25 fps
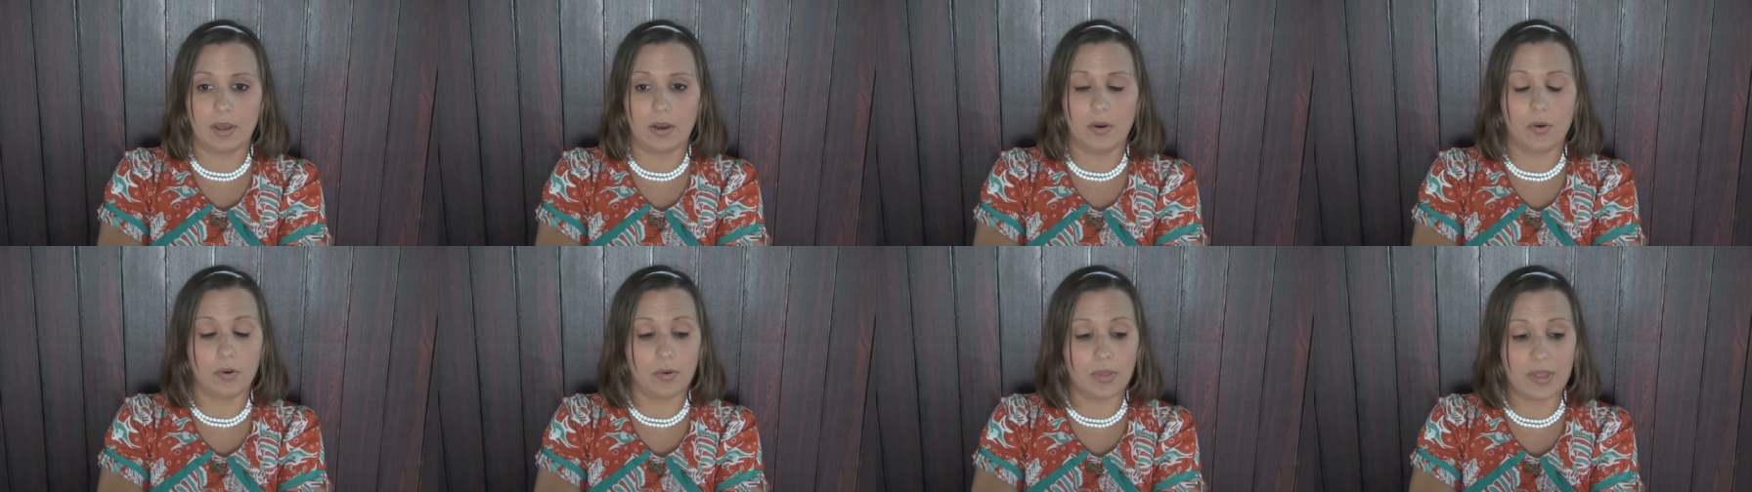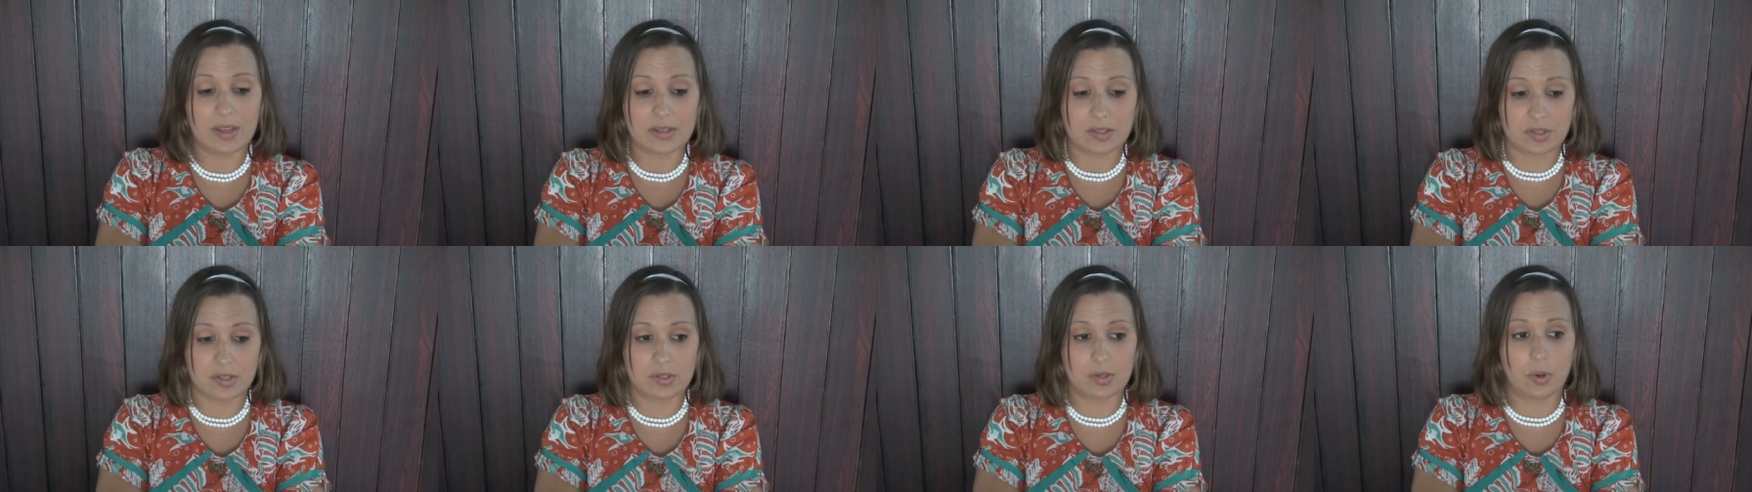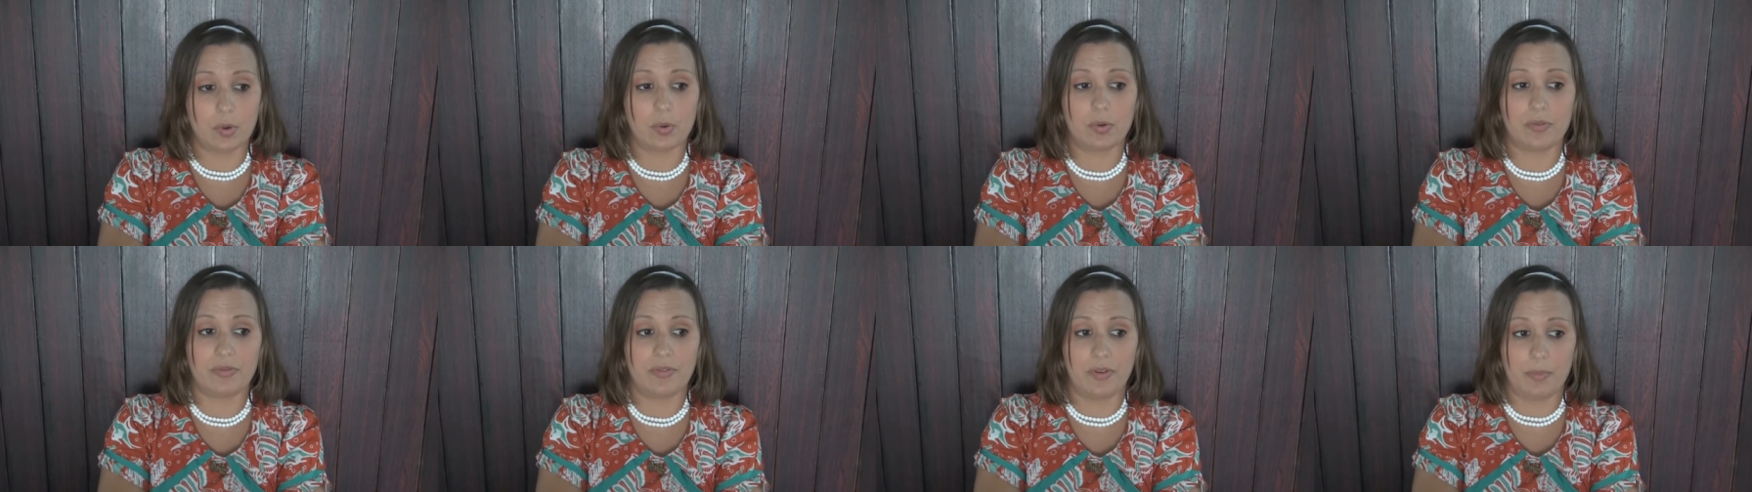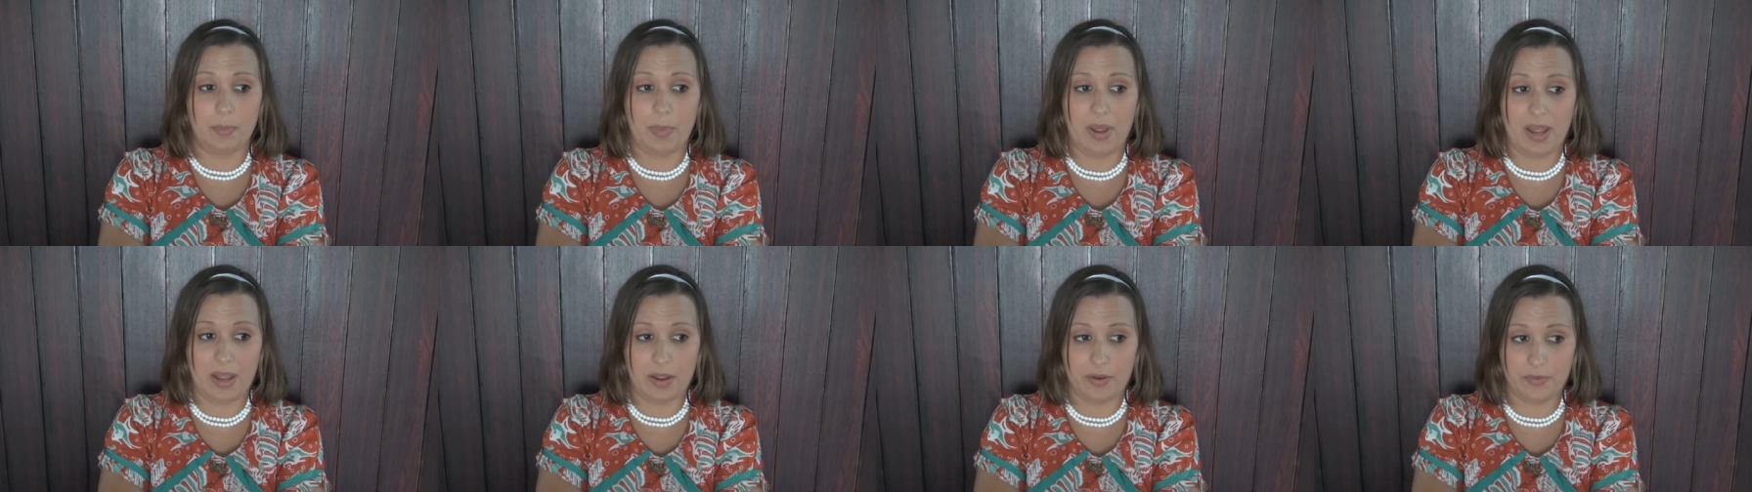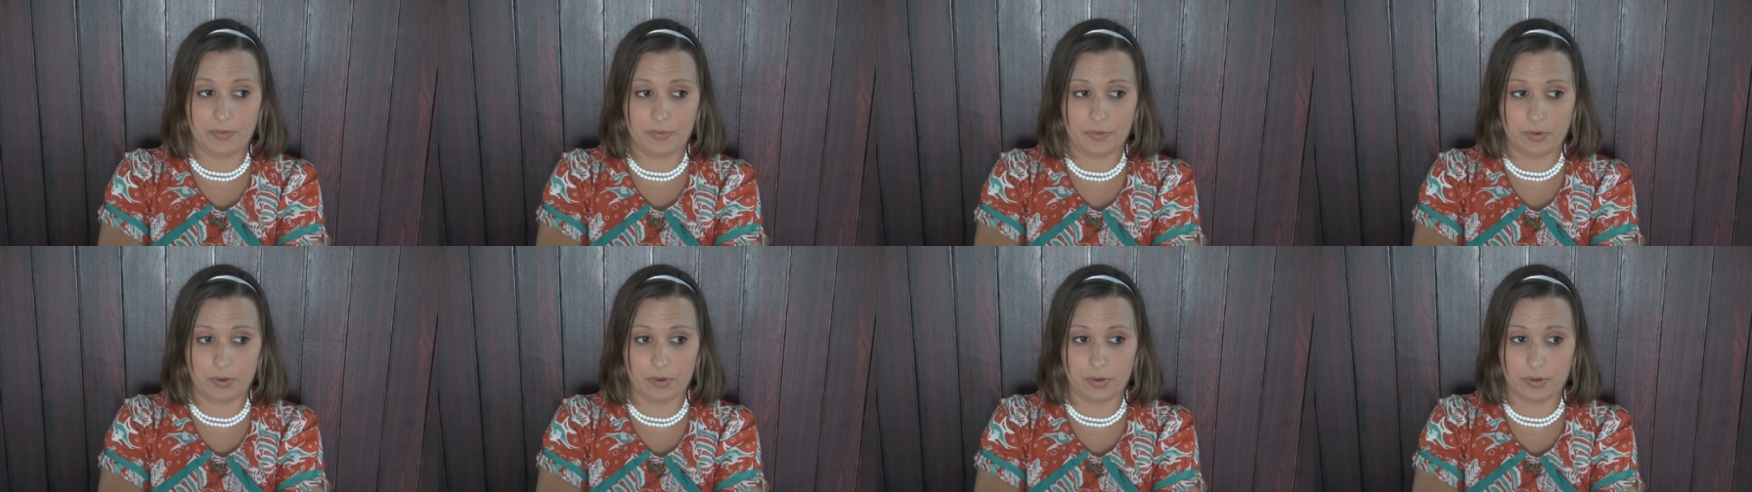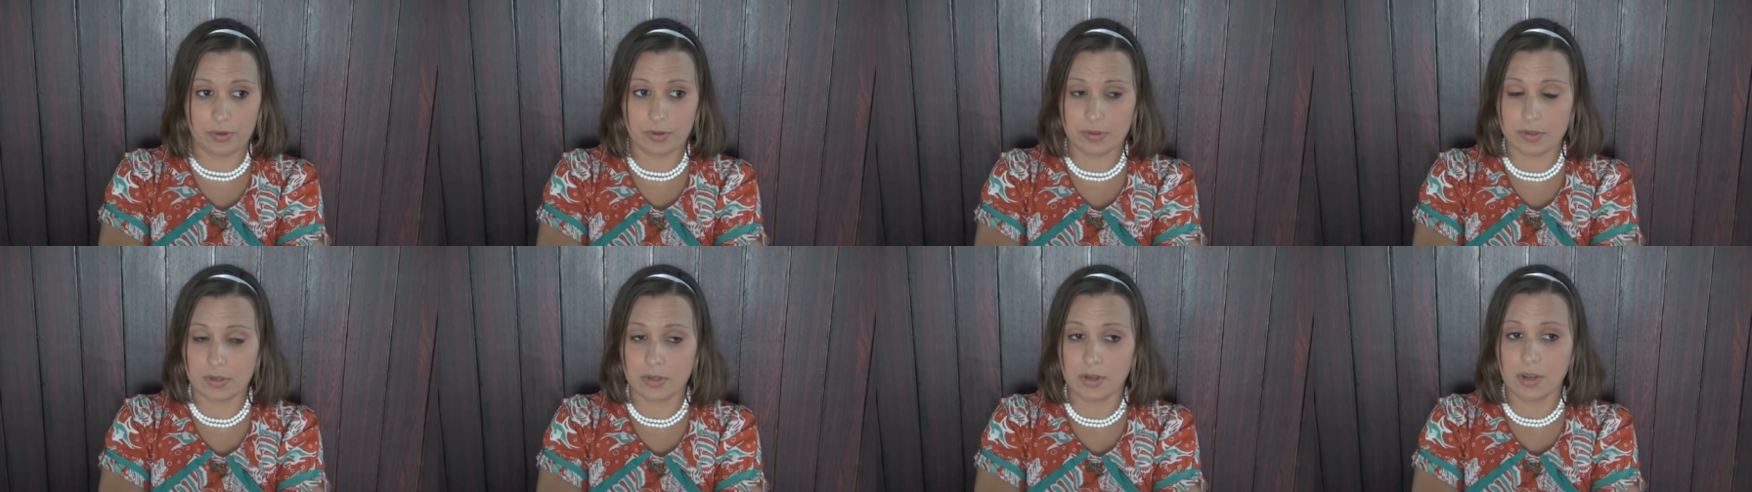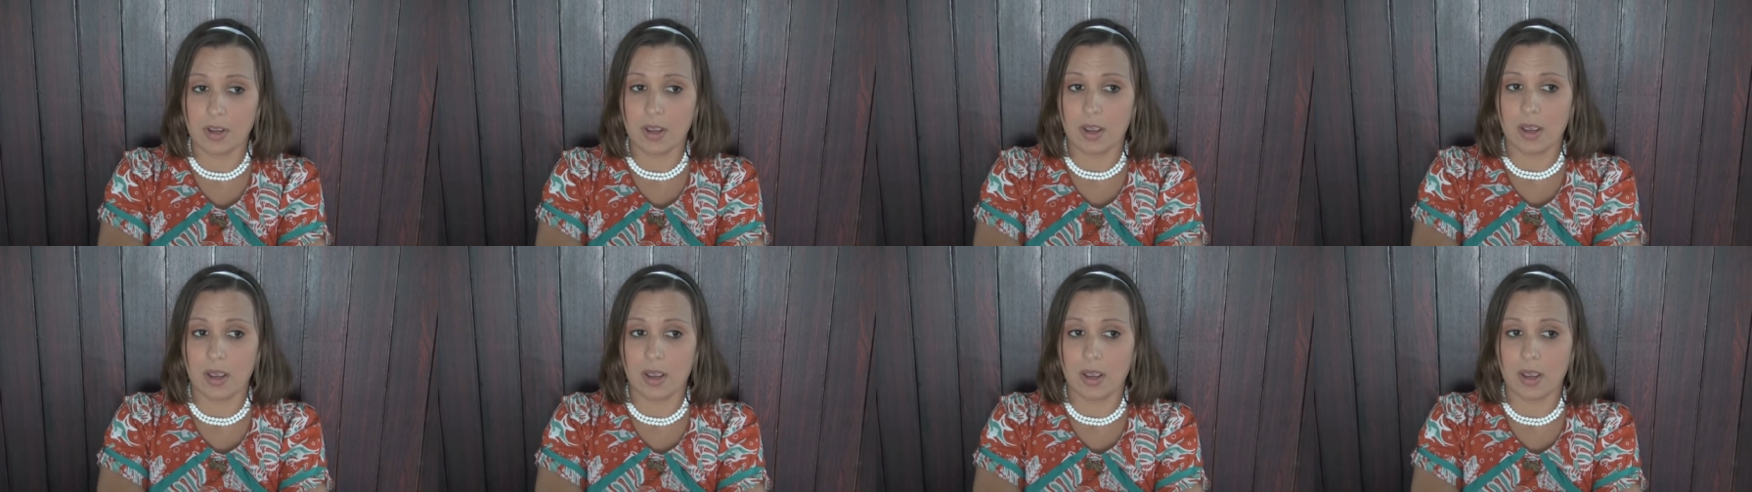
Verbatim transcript: or they're sold for pet food.